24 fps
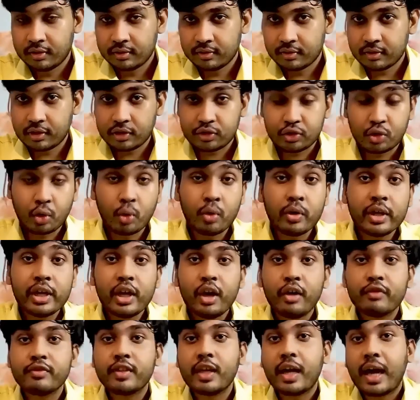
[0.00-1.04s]
The story
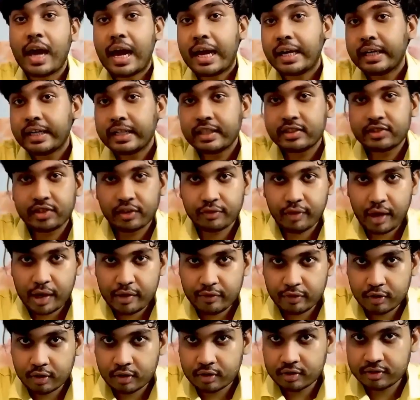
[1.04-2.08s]
of the Andes
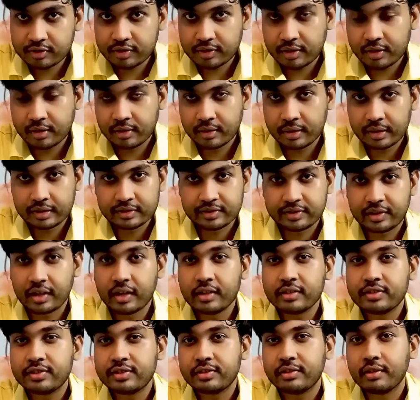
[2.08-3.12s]
survivors is
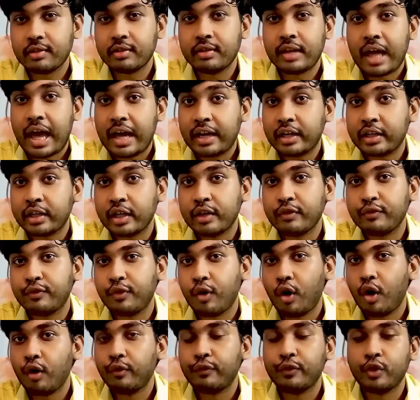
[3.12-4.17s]
thus a narrative
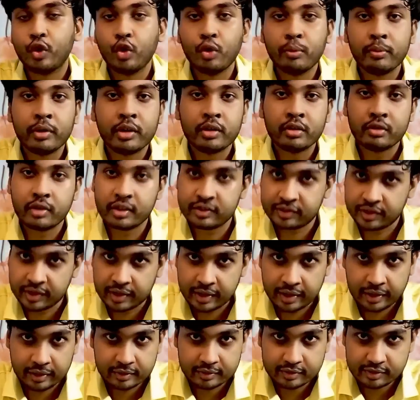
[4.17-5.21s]
of human
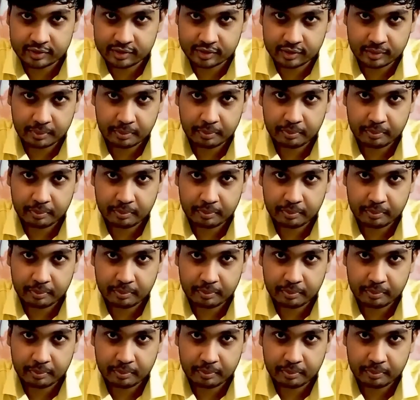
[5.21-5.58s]
resilience.